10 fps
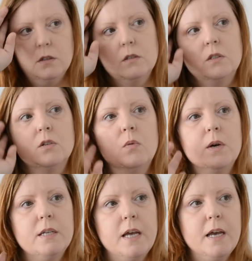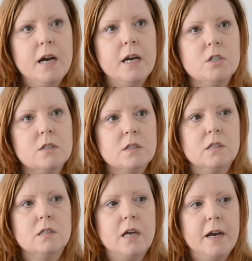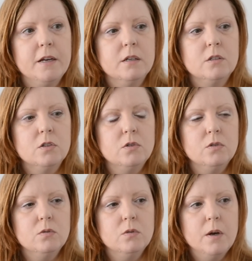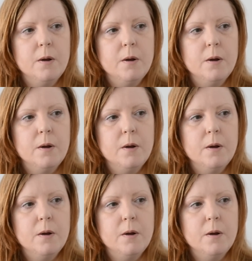So one day I just decided to,